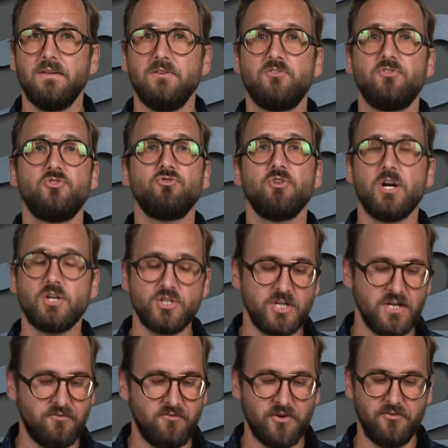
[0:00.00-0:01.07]

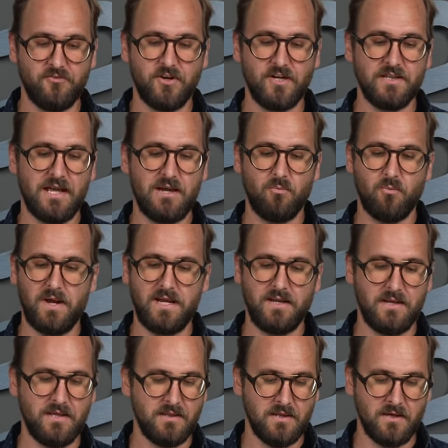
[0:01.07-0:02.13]
construction, very, very lightweight in